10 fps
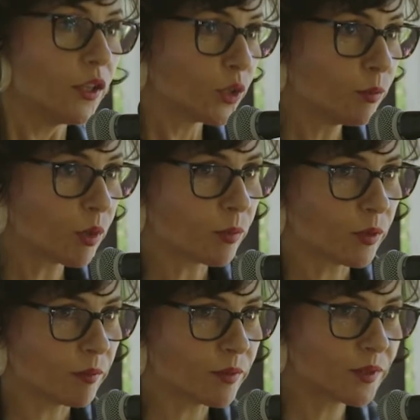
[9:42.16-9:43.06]
Two more
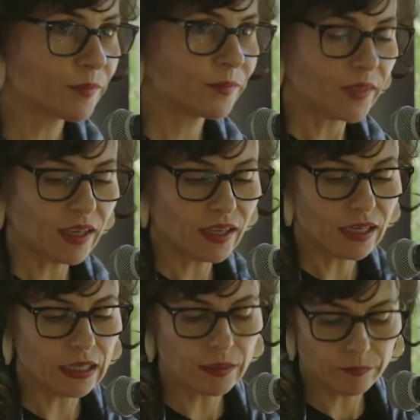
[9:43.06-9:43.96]
poems.
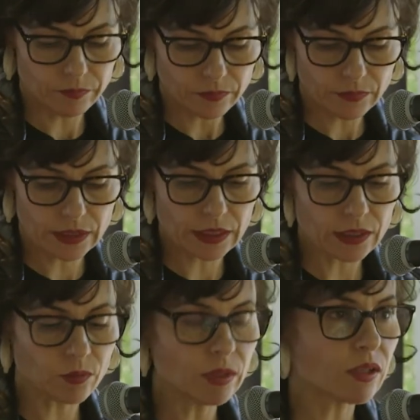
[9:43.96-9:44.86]
Um,
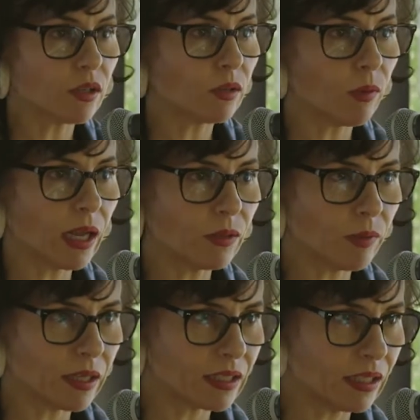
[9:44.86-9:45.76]
this one's called Wild
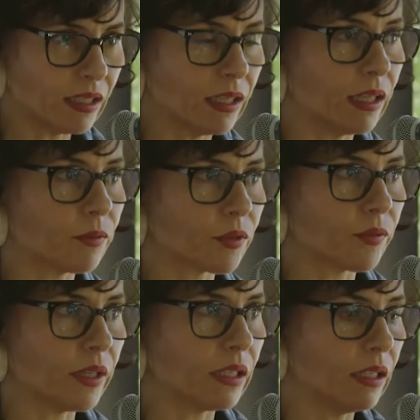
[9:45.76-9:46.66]
Wasting, and it was
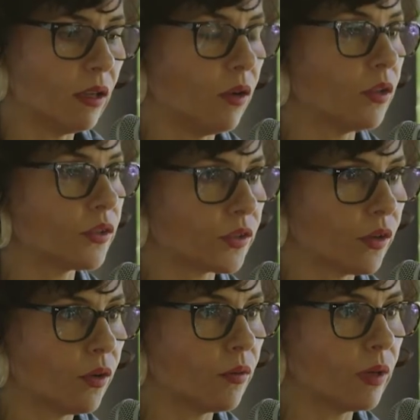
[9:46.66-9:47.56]
written
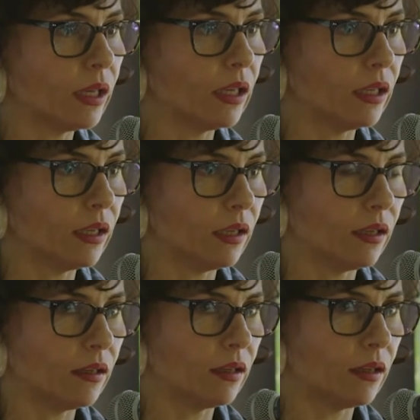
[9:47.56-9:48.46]
also
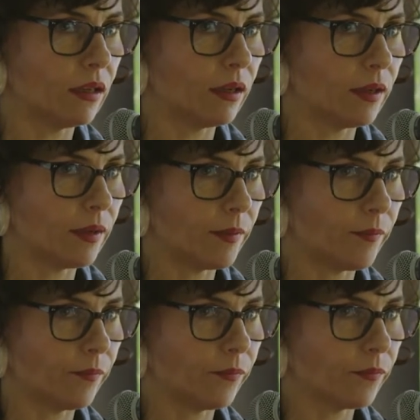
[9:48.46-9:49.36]
in
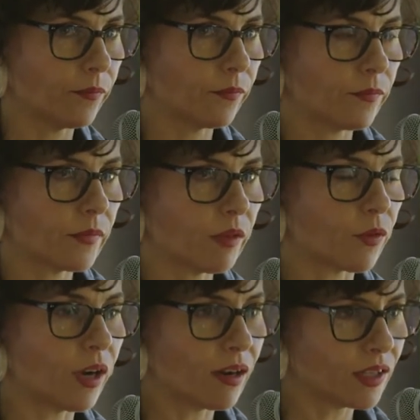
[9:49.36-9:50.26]
um,
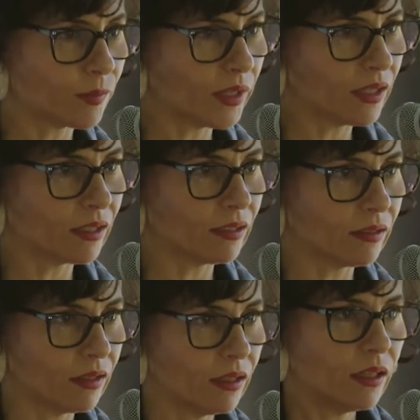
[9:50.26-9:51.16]
for Arts Beacon.
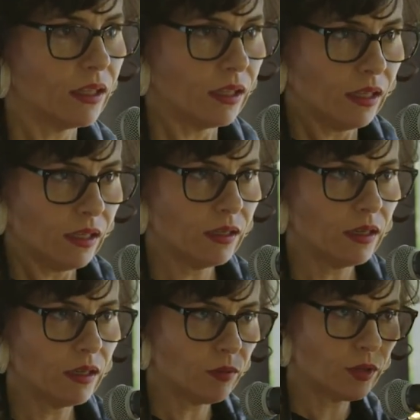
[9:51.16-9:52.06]

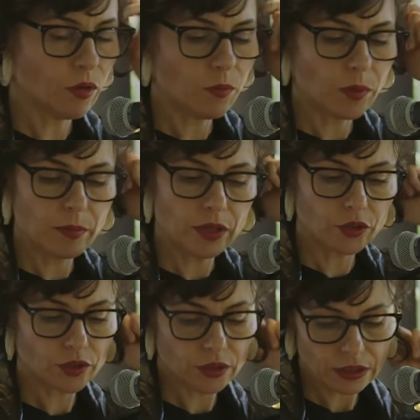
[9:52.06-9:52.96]
Uh, what Opal
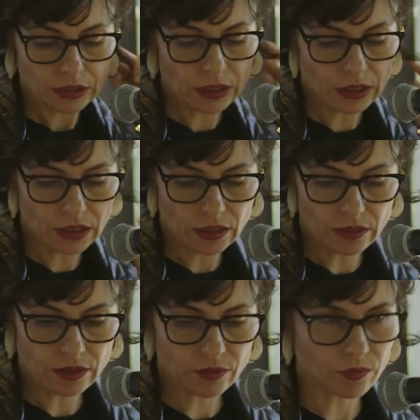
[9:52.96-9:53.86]
mentioned, uh,
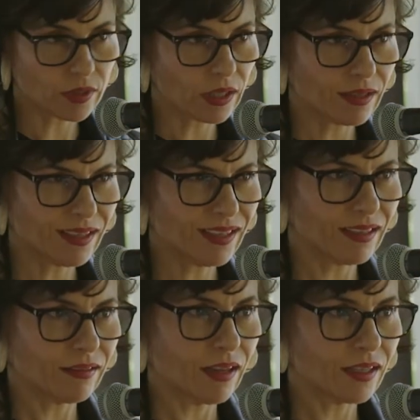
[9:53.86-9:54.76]
this was I think
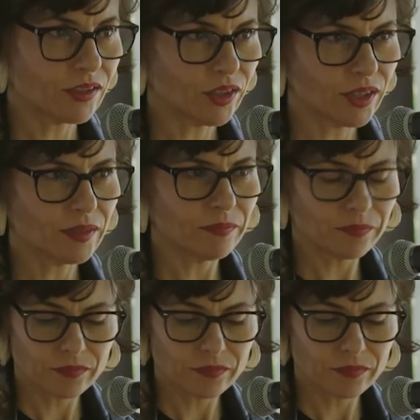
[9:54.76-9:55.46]
last year.